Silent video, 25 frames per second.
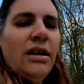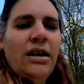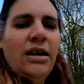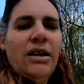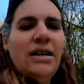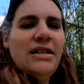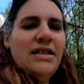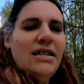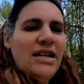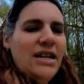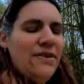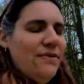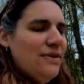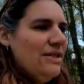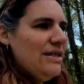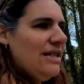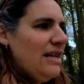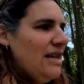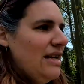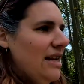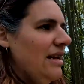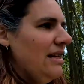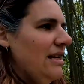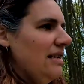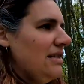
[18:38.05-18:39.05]
and I didn't even
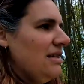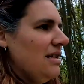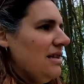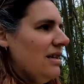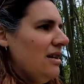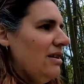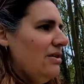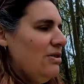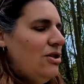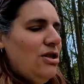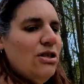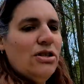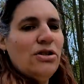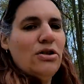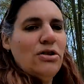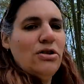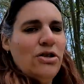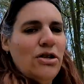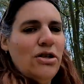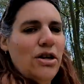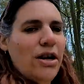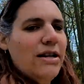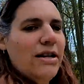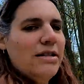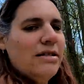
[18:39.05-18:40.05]
see it, so she's got
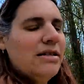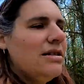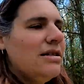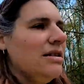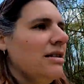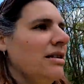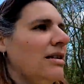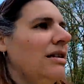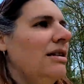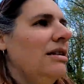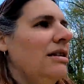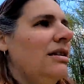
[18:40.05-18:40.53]
good eyes.